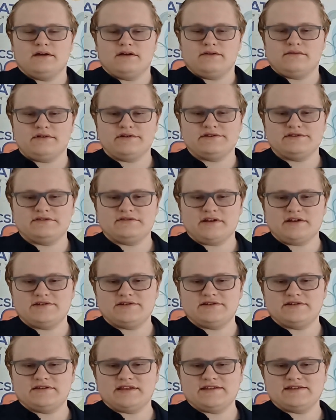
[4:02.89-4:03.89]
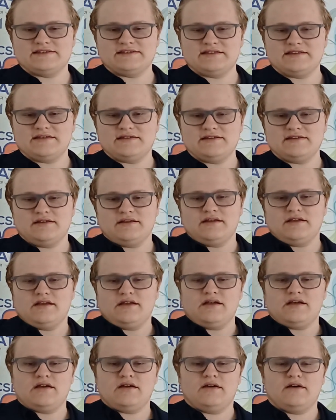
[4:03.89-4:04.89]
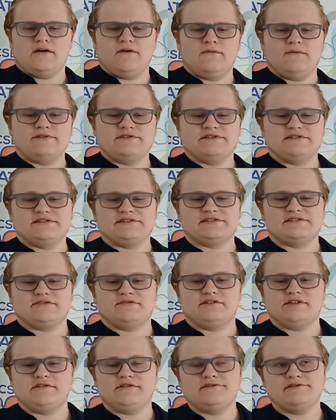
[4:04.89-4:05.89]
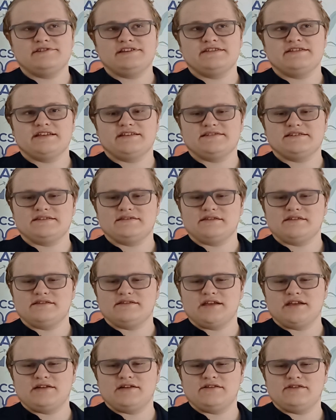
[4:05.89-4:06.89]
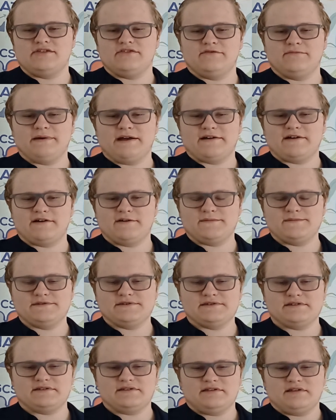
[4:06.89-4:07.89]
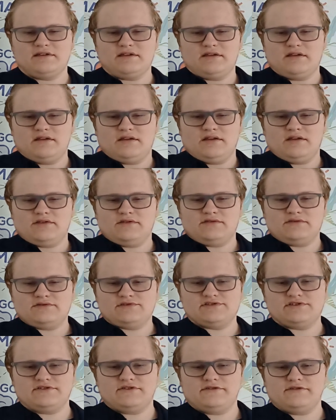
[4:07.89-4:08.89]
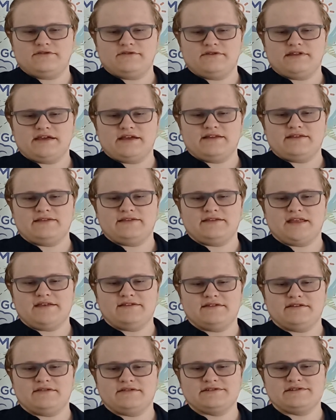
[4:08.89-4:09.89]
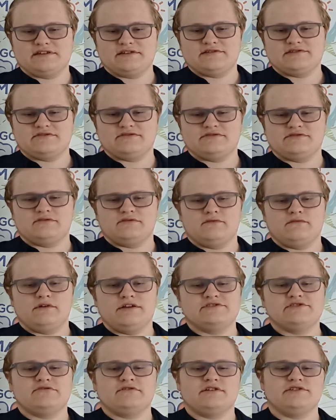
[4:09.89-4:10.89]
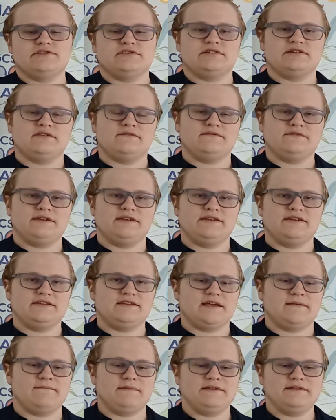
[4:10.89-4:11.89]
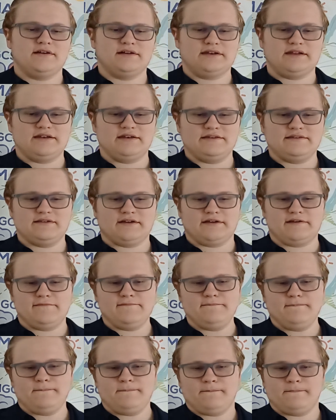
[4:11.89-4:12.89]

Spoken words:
Restoration testing, which is continuously testing the integrity of backups so that data restoration, if needed, can be done anytime.